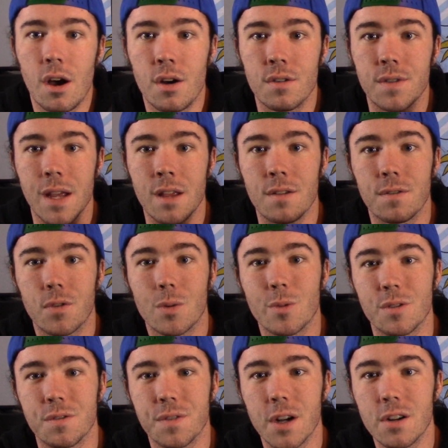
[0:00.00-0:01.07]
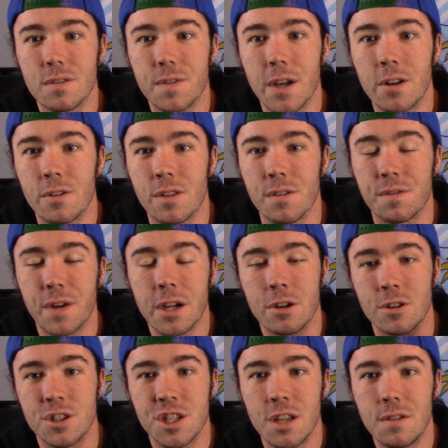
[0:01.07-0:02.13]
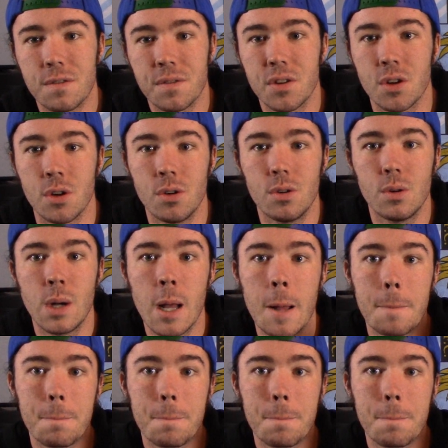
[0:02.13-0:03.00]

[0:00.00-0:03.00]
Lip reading: of a former firefighter, the fire chief, who